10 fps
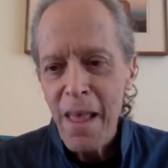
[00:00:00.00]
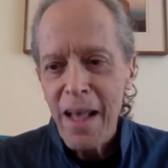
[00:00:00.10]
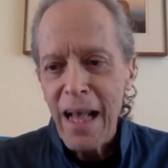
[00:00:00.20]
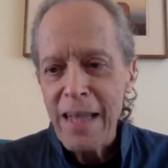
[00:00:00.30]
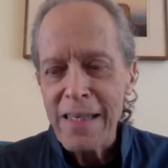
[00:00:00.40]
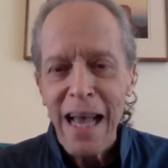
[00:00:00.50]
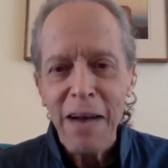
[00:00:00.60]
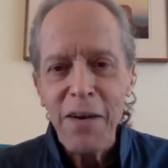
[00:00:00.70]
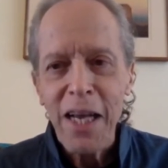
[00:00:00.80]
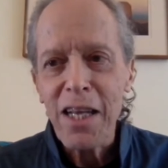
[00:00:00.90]
and
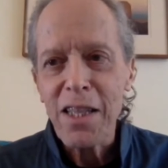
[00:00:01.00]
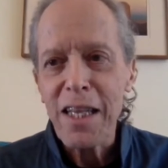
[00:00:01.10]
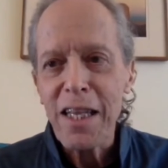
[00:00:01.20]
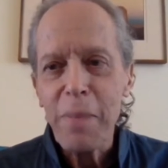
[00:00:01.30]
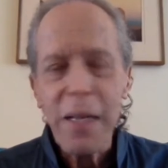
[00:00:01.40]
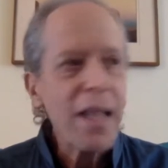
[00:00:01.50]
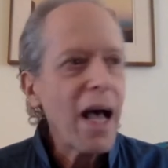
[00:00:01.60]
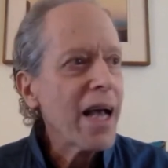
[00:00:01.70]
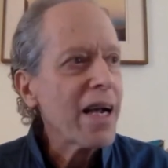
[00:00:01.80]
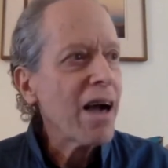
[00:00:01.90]
sounding a little bit
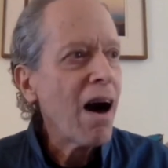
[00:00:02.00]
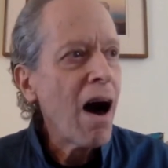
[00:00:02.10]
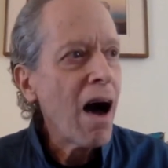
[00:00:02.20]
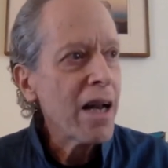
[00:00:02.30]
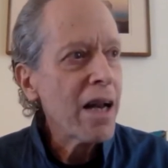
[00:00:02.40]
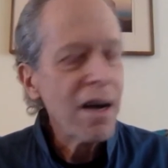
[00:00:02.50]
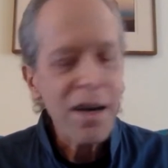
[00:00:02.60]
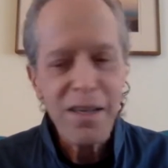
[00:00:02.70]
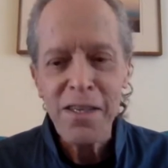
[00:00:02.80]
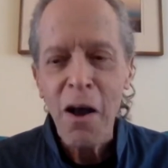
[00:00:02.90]
like on
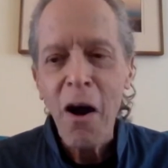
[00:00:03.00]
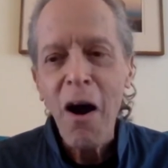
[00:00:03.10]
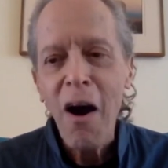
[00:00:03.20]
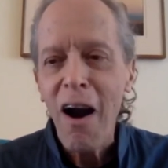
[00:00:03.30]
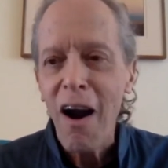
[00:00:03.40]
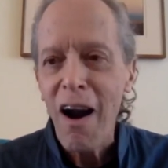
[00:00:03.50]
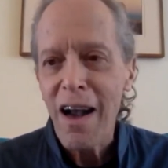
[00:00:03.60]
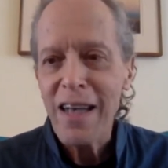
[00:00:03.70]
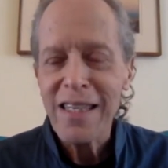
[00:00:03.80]
a star,